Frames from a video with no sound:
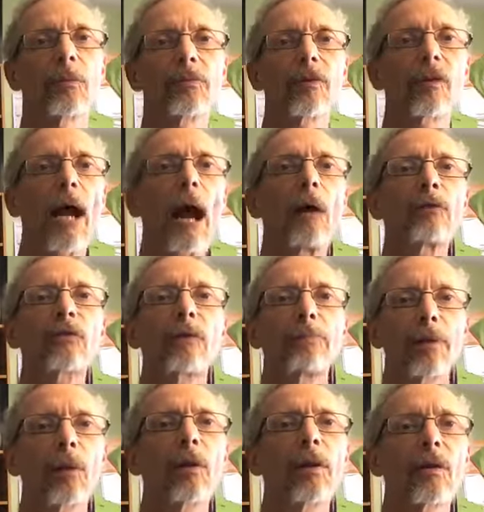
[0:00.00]
You're out to
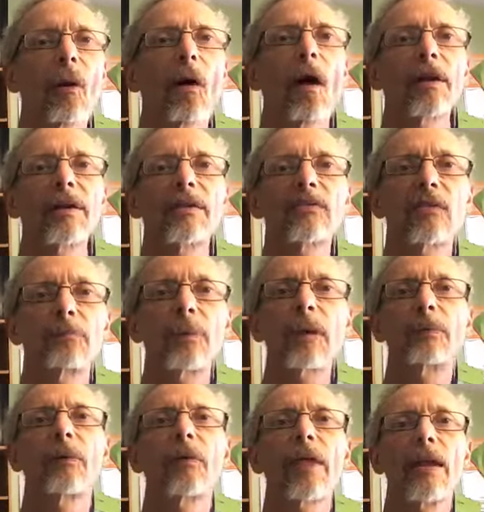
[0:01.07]
build an audience of
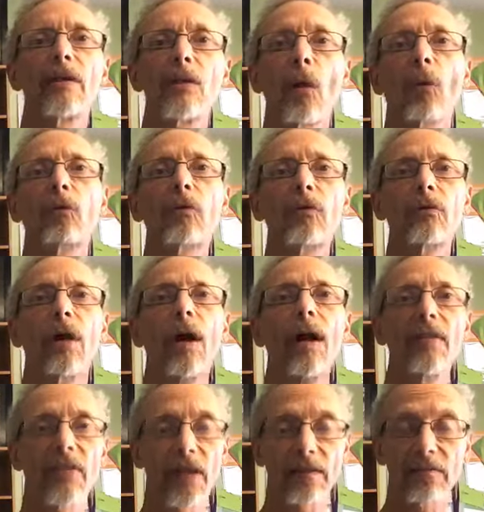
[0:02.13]
people that know you,
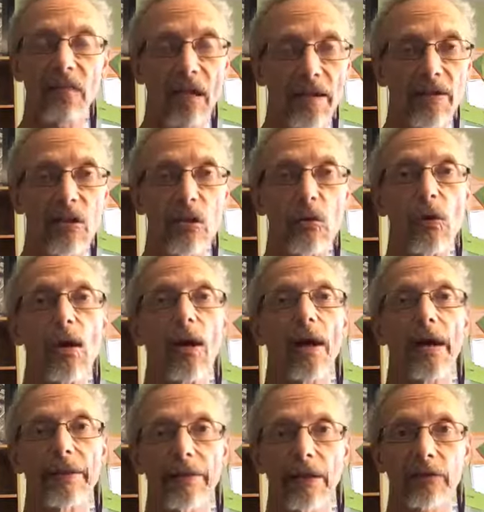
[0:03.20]
that like you,
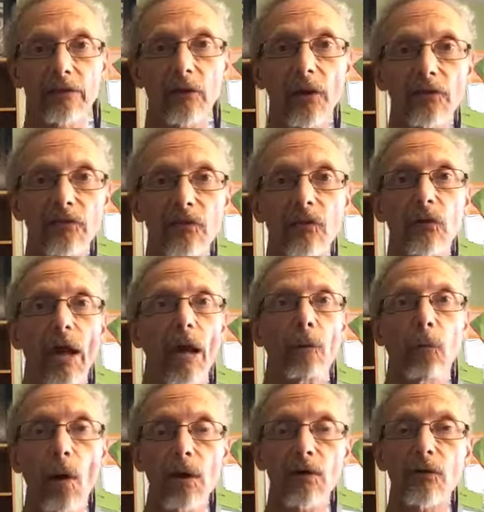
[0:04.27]
and that trust you,
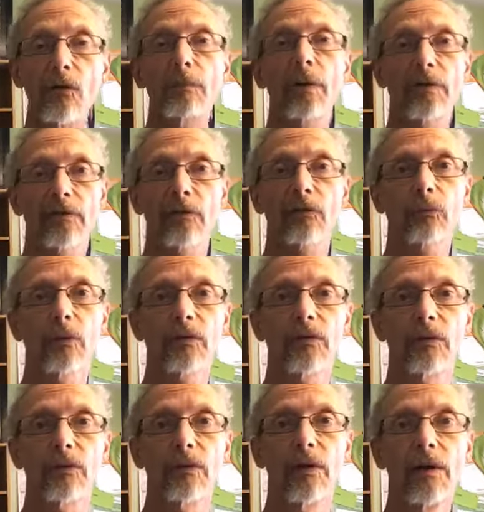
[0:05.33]
and want to do business with
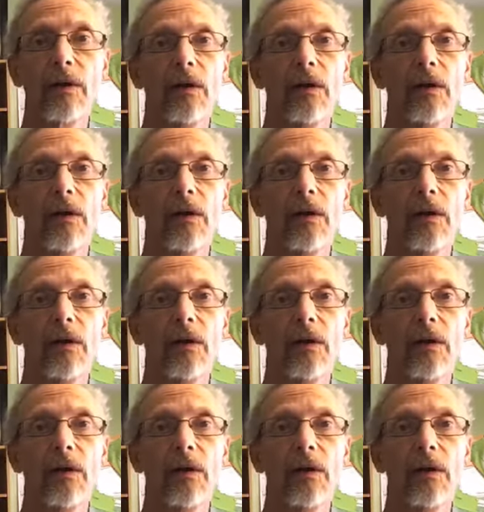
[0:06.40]
you